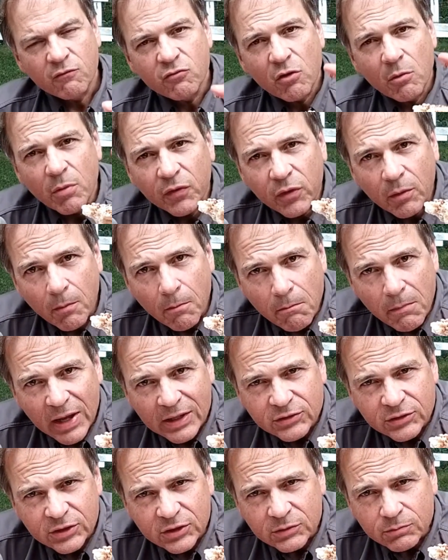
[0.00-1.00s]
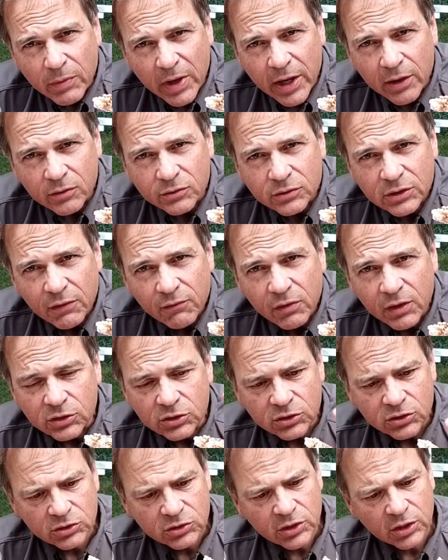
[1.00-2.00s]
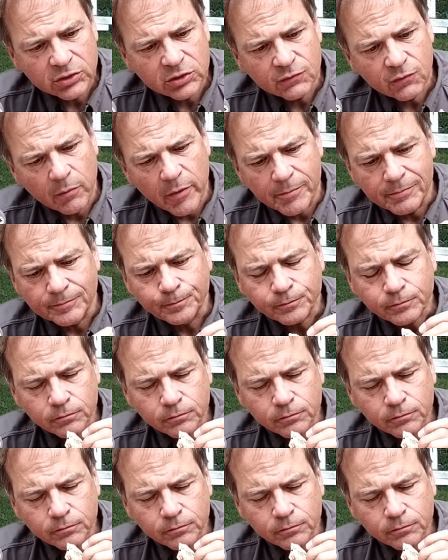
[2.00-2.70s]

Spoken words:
They're about the messiest bagels. Everything sticks from them.